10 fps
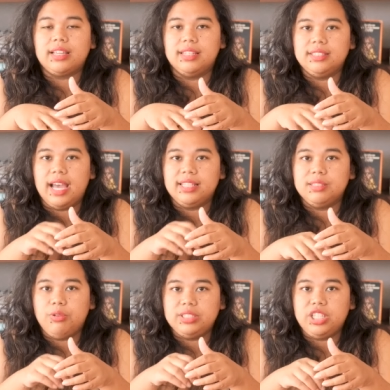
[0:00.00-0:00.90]
like I said, at
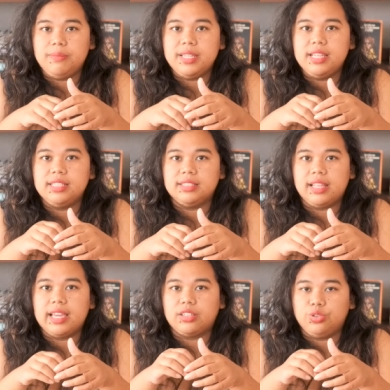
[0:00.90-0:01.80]
this point Jamie is
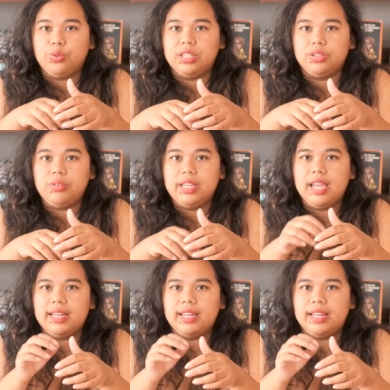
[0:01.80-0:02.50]
like twenty three,